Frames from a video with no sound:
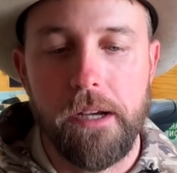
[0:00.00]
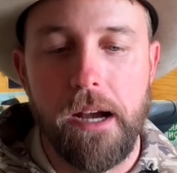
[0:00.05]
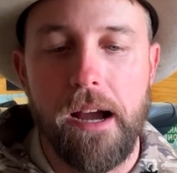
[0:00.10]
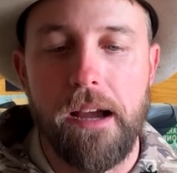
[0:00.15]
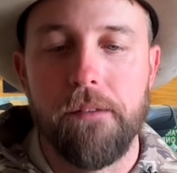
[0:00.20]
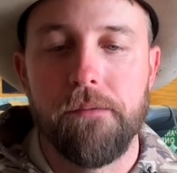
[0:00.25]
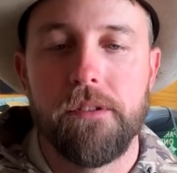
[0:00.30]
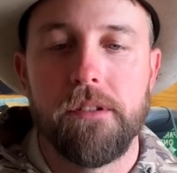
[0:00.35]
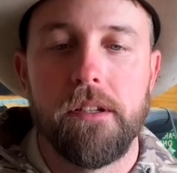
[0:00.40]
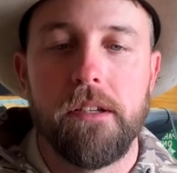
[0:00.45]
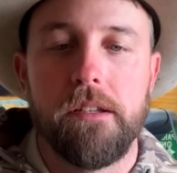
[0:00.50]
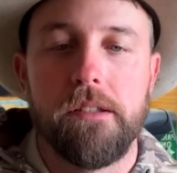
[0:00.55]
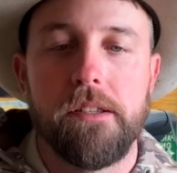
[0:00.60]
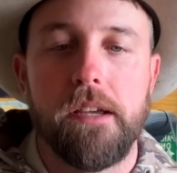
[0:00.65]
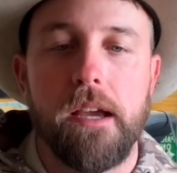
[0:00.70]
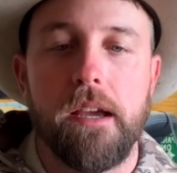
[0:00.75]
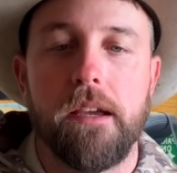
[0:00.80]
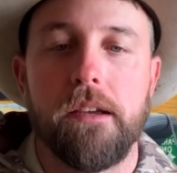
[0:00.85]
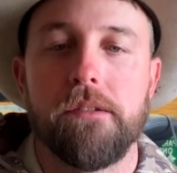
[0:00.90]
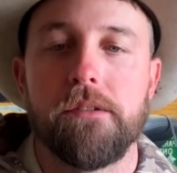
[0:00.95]
I have seen
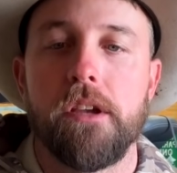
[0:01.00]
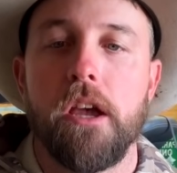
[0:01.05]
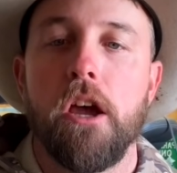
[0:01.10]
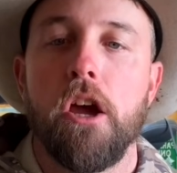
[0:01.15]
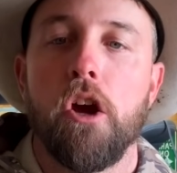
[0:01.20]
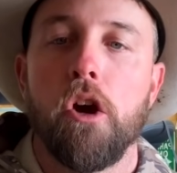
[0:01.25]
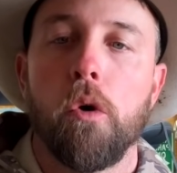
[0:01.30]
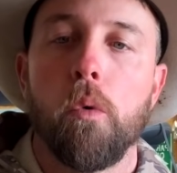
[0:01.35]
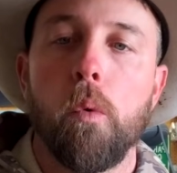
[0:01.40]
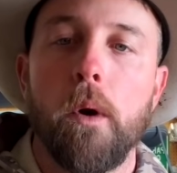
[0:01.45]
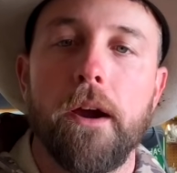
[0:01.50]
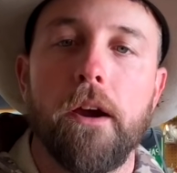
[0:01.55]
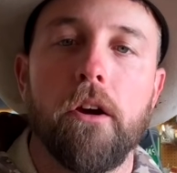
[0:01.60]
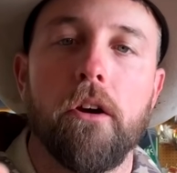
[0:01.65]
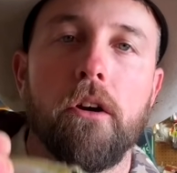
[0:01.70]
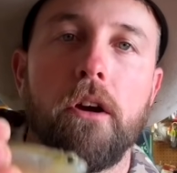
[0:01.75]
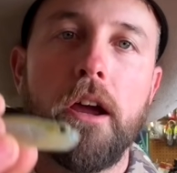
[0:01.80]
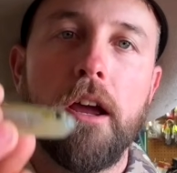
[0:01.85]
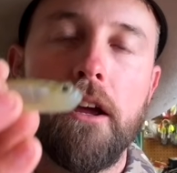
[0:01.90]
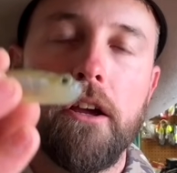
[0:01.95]
days
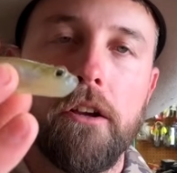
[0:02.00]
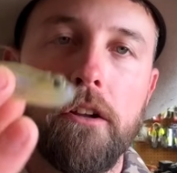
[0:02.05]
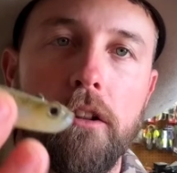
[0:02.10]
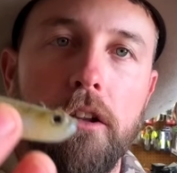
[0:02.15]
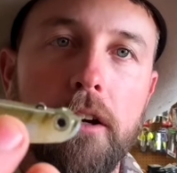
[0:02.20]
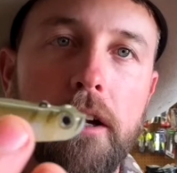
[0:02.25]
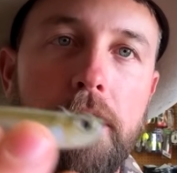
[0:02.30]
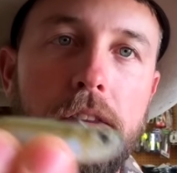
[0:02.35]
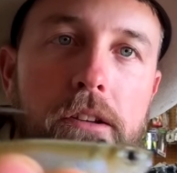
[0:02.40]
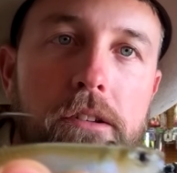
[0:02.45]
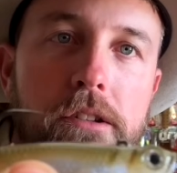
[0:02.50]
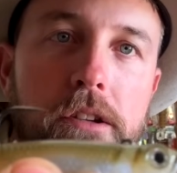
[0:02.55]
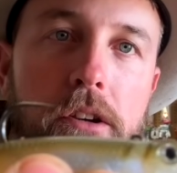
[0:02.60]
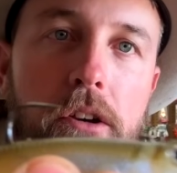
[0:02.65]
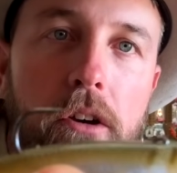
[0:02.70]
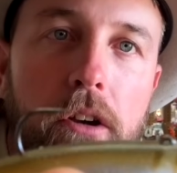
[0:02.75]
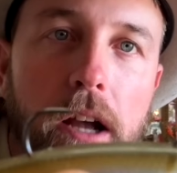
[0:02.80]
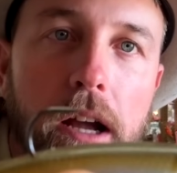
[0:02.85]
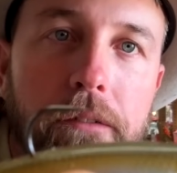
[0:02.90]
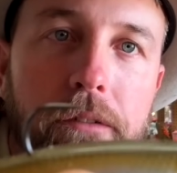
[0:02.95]
where, look at this
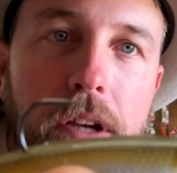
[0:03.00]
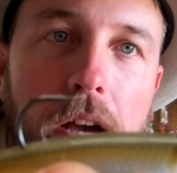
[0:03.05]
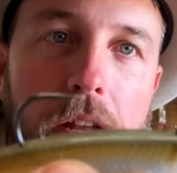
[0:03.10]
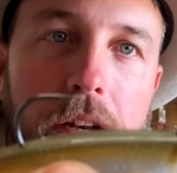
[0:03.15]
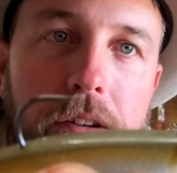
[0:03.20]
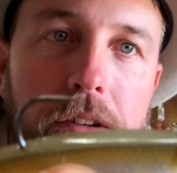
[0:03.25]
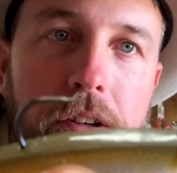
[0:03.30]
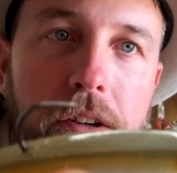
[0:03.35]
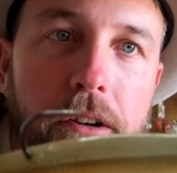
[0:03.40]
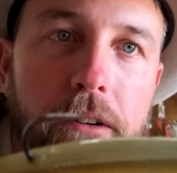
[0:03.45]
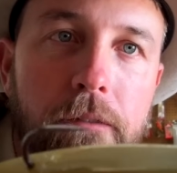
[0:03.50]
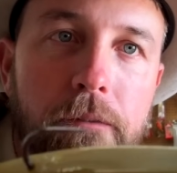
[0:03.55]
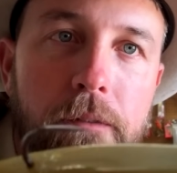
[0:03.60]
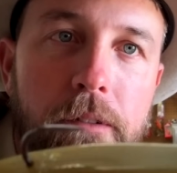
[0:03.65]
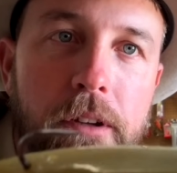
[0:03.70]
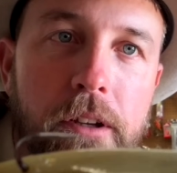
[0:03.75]
hook I've got in here.